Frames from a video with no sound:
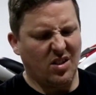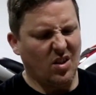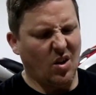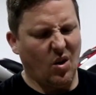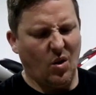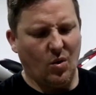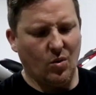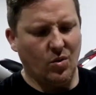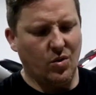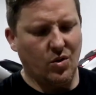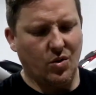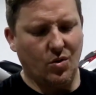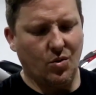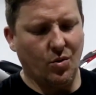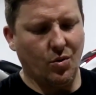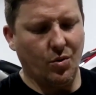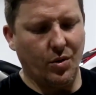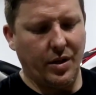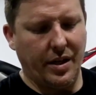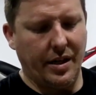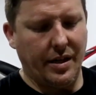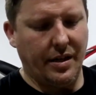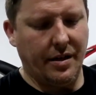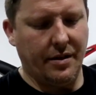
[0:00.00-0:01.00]
It's old school,
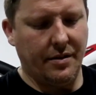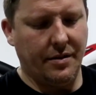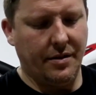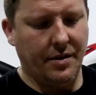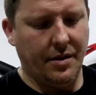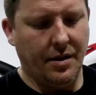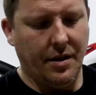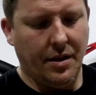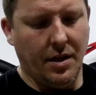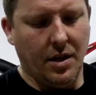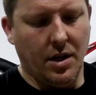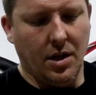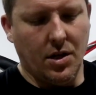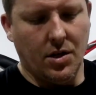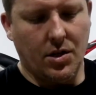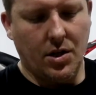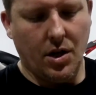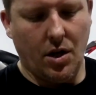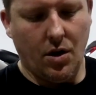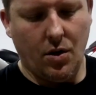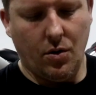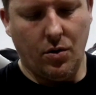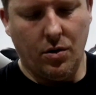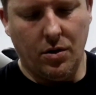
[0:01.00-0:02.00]
yeah.
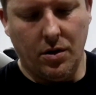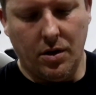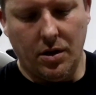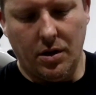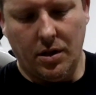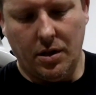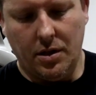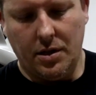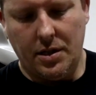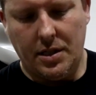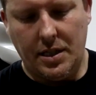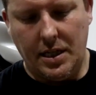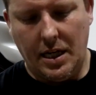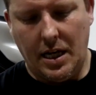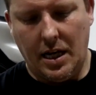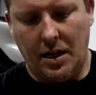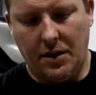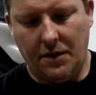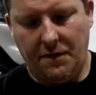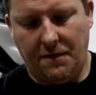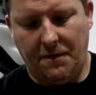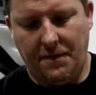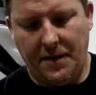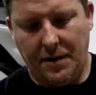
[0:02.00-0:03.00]
So see how the
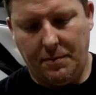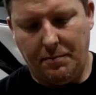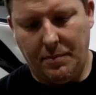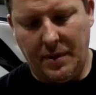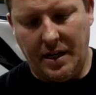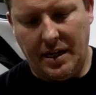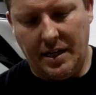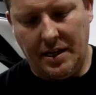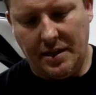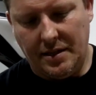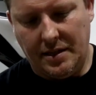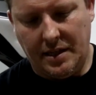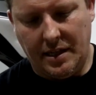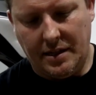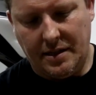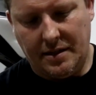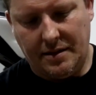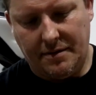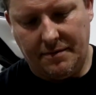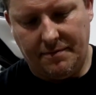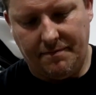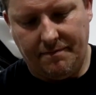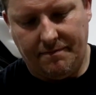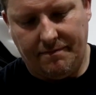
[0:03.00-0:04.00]
fitment is.
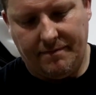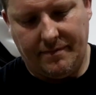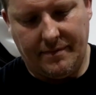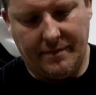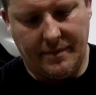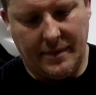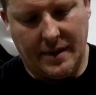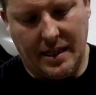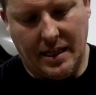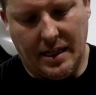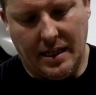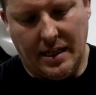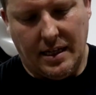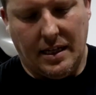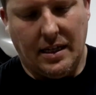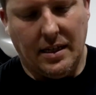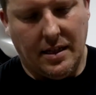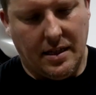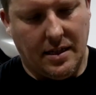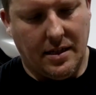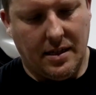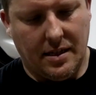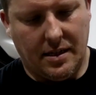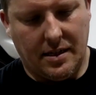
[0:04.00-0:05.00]
That's
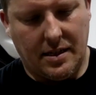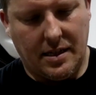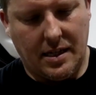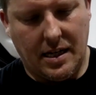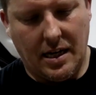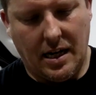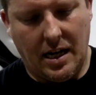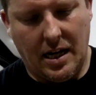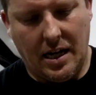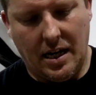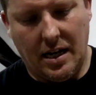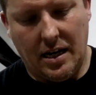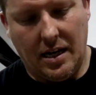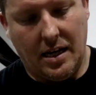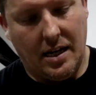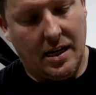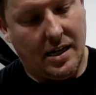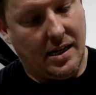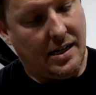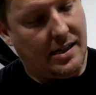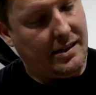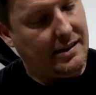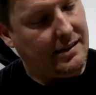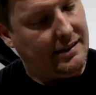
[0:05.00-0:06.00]
kind
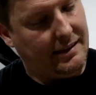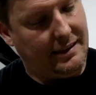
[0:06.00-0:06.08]
of.